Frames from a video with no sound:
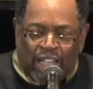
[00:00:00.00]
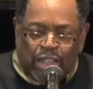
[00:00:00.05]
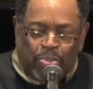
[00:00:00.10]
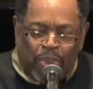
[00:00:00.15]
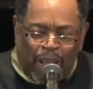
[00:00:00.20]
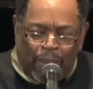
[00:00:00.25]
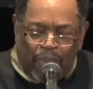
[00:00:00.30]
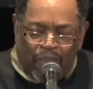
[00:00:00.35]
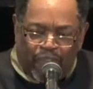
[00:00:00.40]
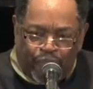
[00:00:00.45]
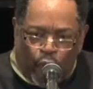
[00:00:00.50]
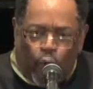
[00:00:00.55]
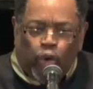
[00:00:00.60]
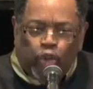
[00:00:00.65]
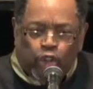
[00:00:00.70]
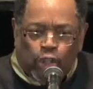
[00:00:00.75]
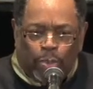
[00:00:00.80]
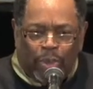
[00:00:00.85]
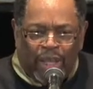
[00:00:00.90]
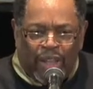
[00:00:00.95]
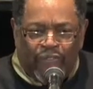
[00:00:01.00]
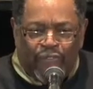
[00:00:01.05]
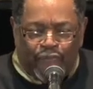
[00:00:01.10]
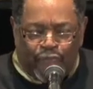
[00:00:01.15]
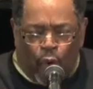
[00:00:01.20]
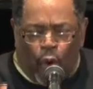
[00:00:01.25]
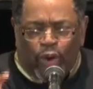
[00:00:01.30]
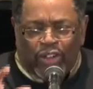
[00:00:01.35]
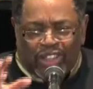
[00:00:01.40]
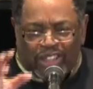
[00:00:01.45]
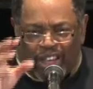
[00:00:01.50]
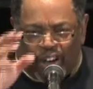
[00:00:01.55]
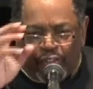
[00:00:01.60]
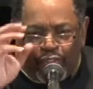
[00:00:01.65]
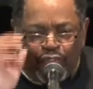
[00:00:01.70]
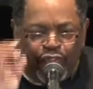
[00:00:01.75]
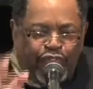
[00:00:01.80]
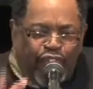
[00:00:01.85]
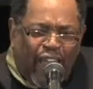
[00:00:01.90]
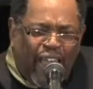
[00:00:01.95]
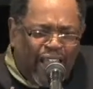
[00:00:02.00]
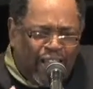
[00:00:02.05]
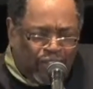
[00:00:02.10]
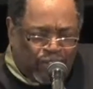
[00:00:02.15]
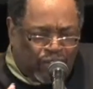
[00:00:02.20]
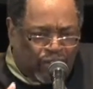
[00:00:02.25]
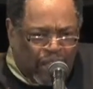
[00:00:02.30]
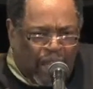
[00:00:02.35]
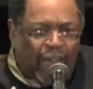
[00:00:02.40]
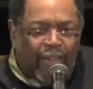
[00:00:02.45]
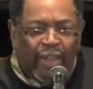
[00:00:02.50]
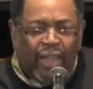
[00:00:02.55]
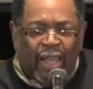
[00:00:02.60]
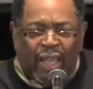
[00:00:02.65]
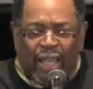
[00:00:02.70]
has been forcibly forced to face, uh,